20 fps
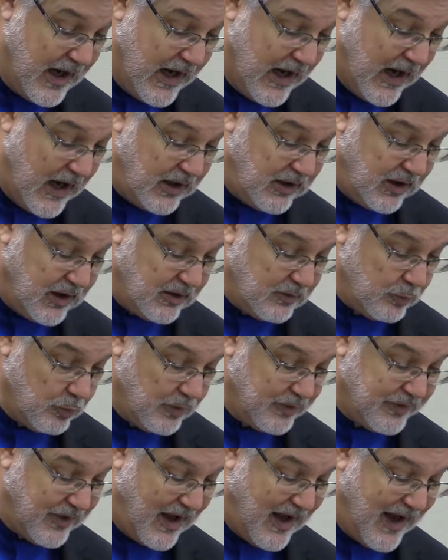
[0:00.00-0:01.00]
How long
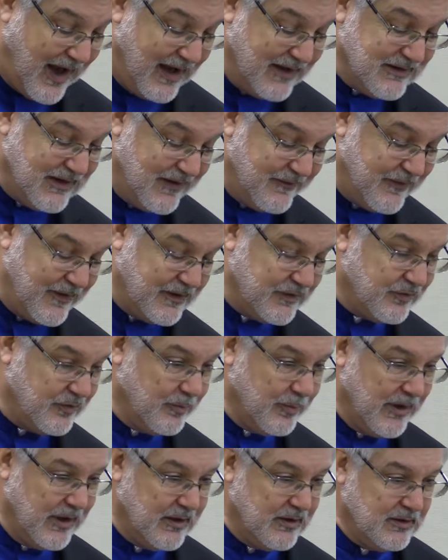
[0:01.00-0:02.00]
wilt thou hide thy face
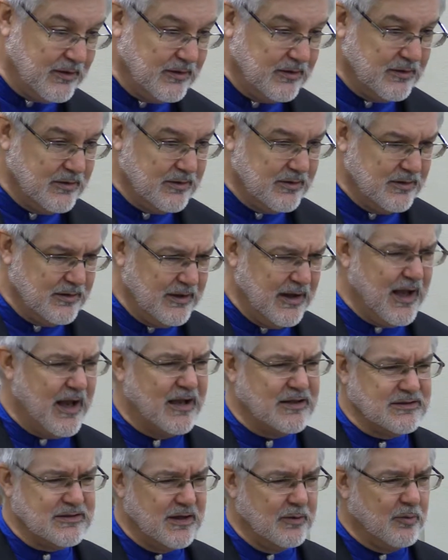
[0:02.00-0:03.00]
from me? Yeah,
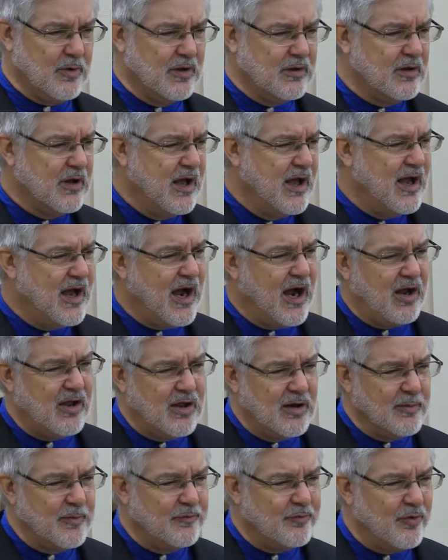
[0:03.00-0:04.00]
it's like, well, how
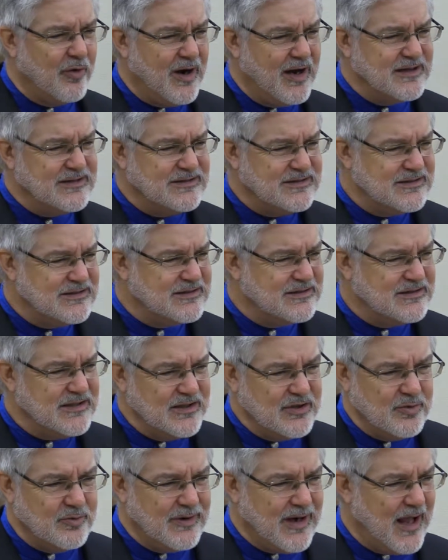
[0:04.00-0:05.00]
long before I see
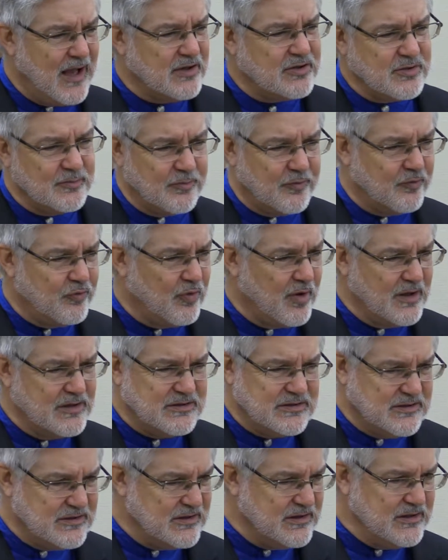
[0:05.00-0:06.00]
you in action, before I
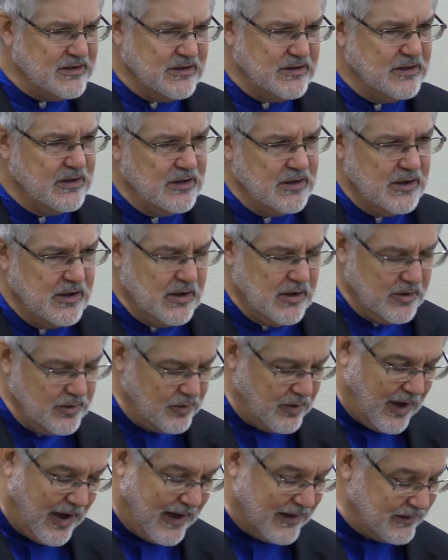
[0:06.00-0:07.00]
see
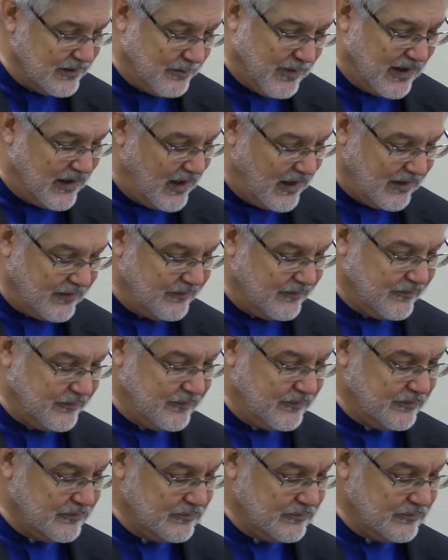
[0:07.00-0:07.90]
your hand in my life?